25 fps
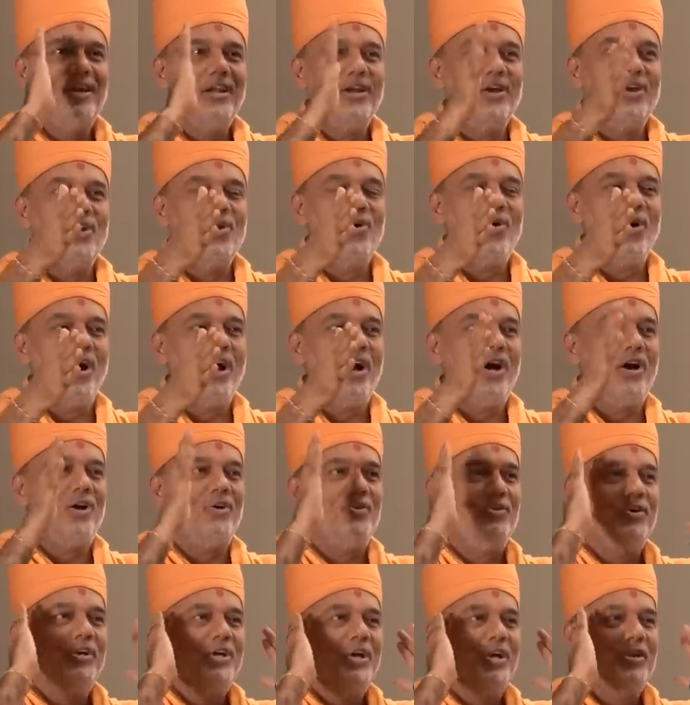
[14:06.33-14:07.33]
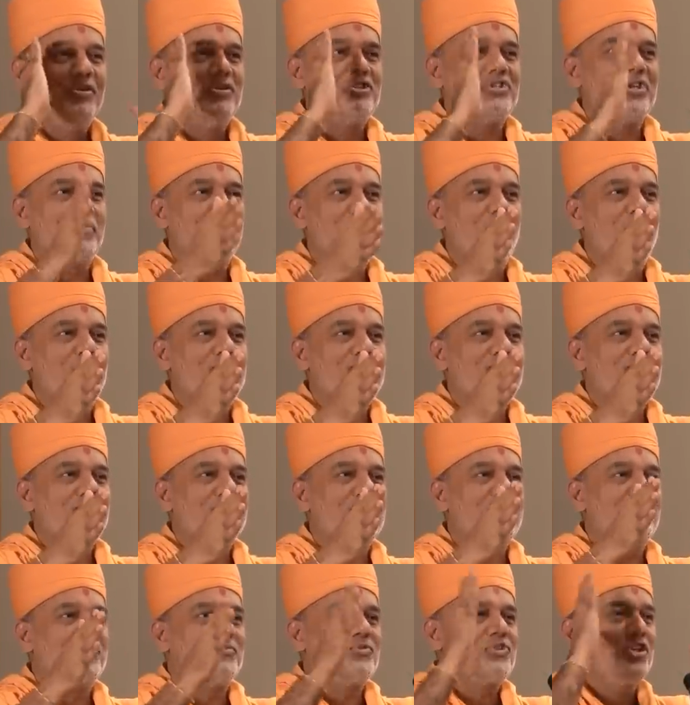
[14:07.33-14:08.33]
know-how, support
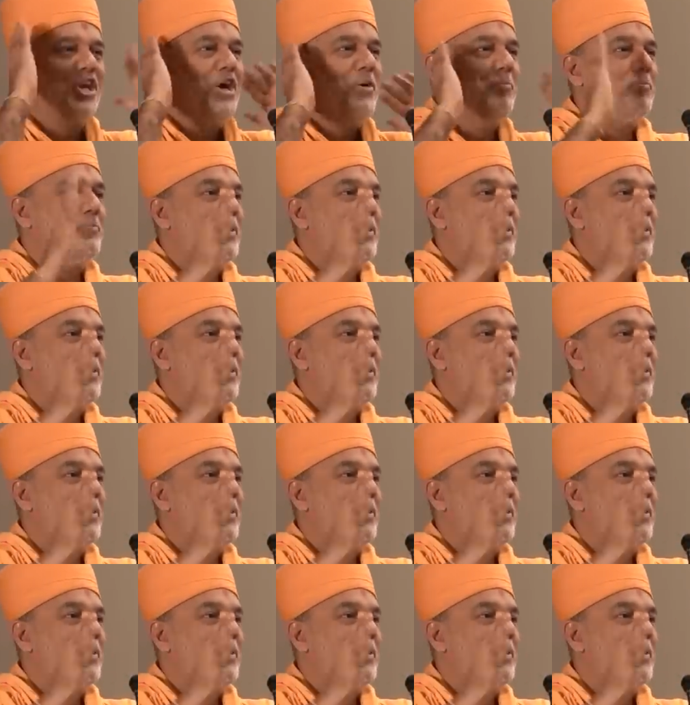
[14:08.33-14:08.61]
systems,